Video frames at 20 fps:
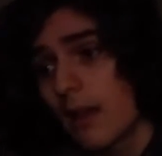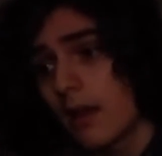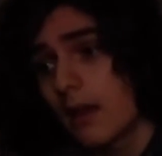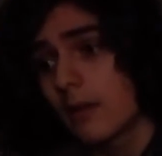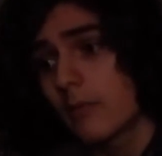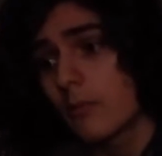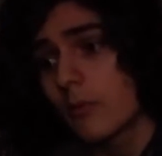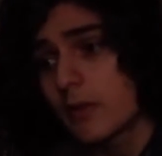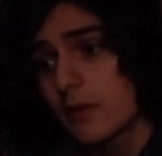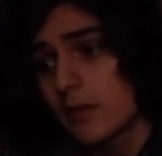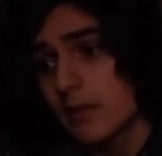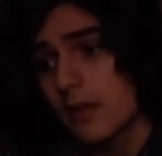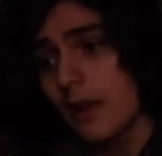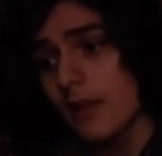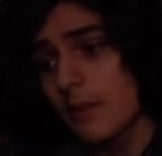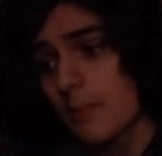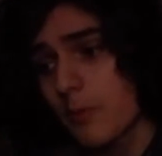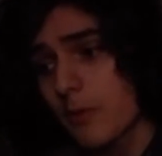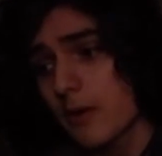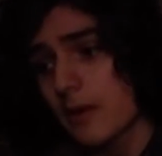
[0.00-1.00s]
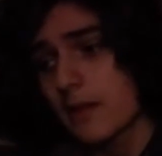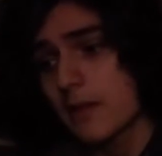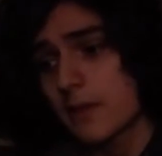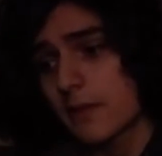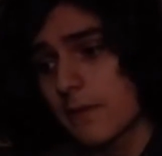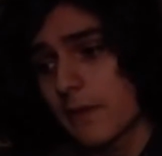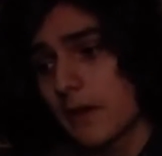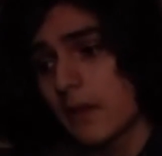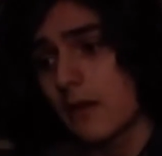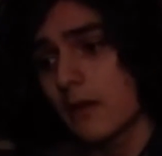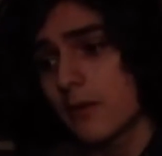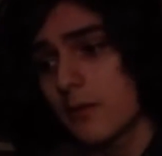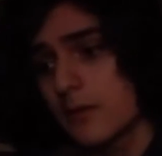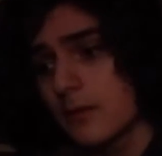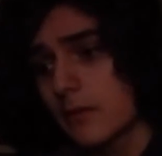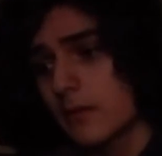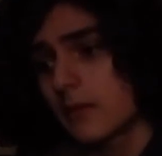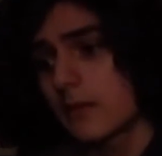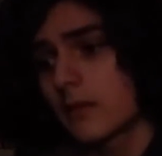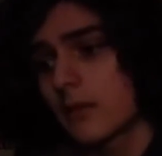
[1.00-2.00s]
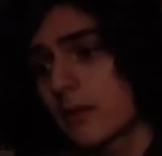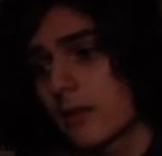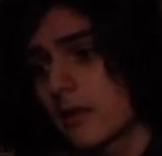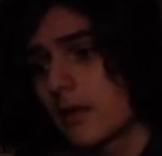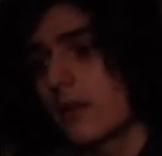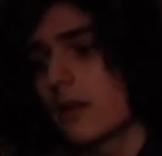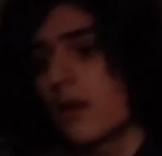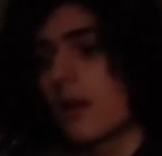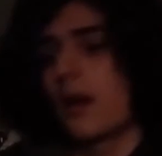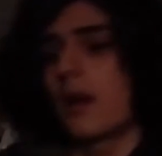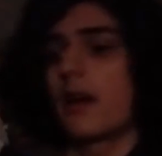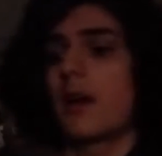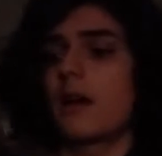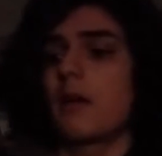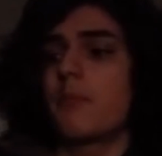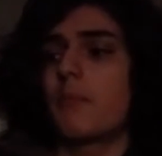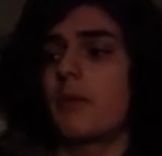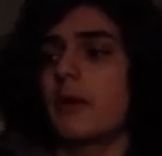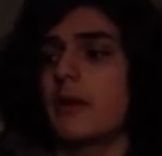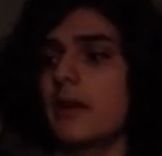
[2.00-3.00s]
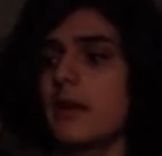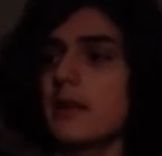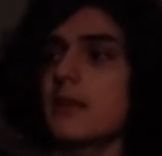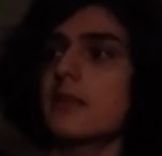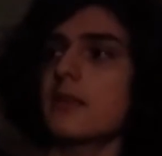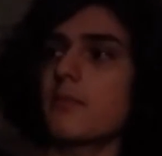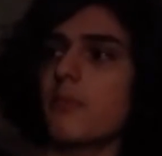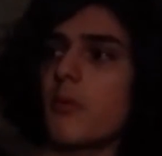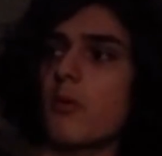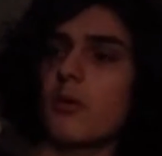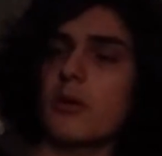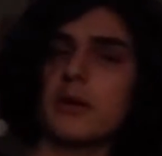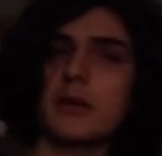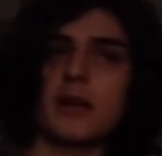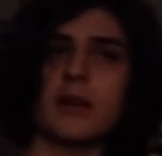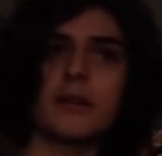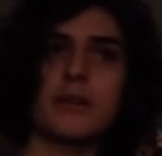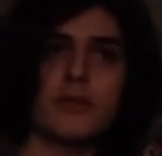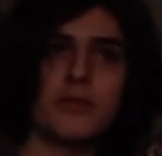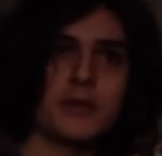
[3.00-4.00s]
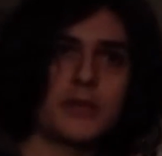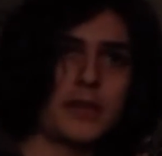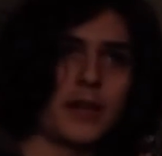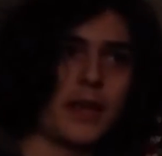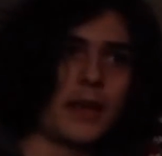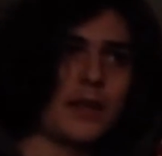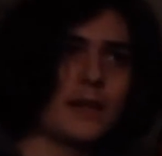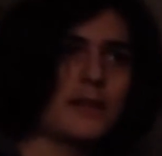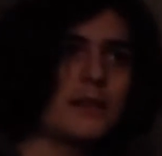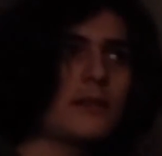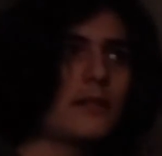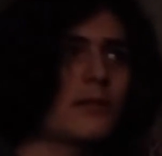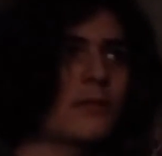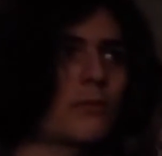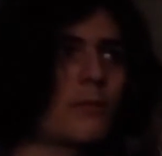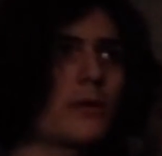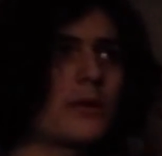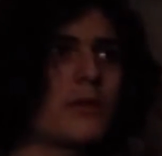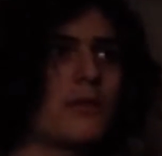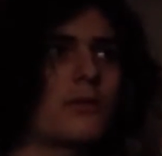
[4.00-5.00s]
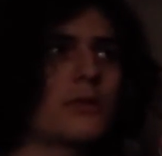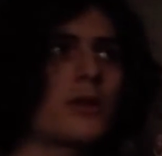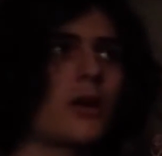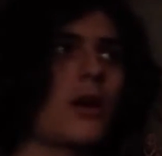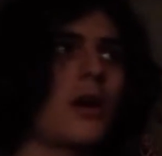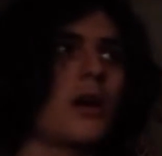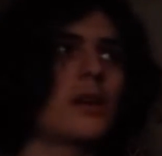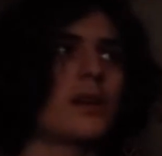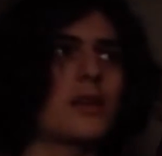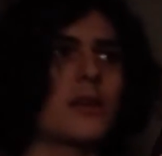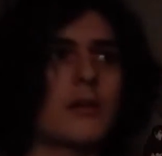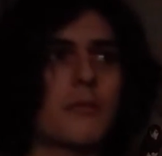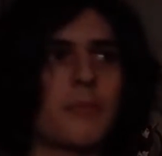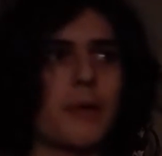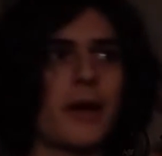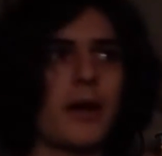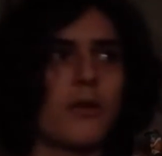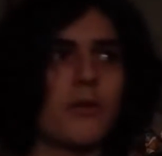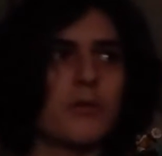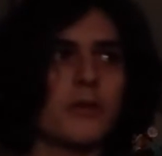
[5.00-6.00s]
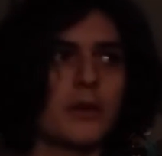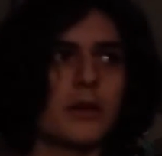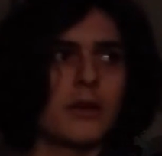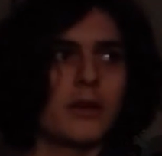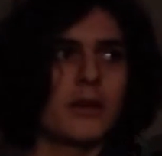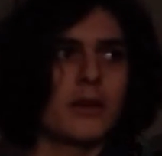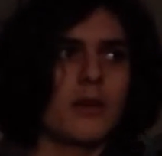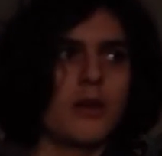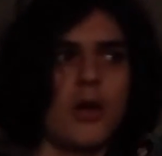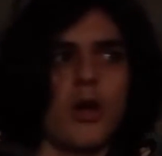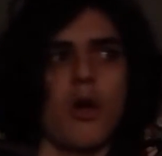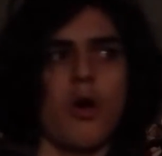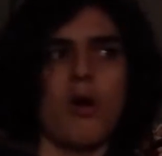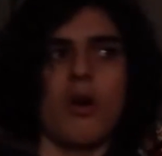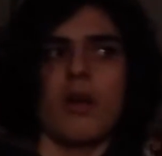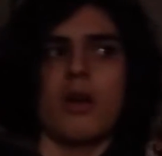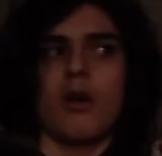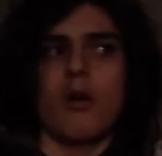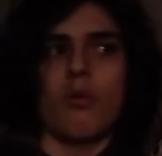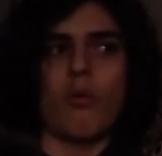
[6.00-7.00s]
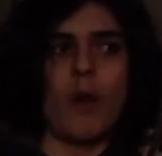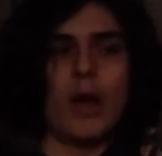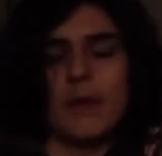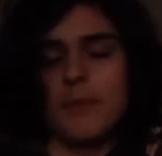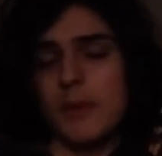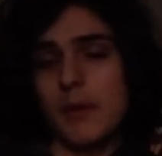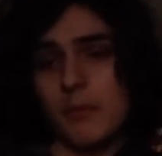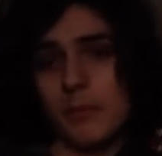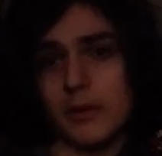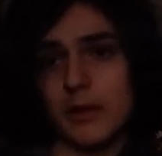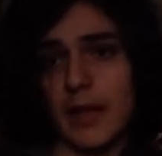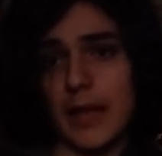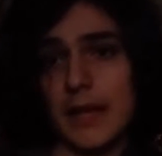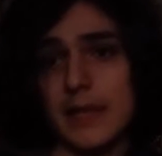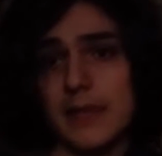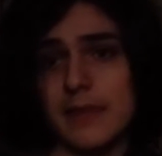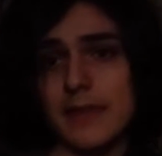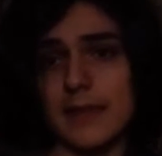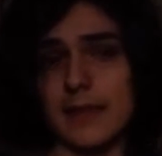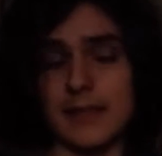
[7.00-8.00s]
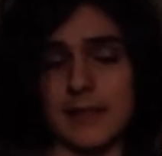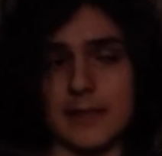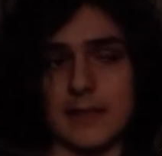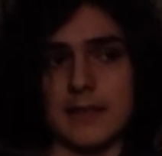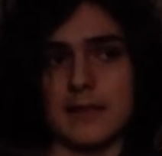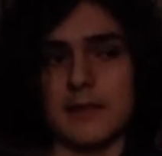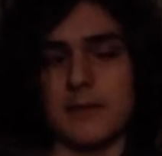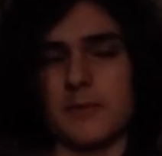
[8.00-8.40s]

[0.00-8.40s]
which is not the point of this video. But it is important to understand when you're talking about why people like things.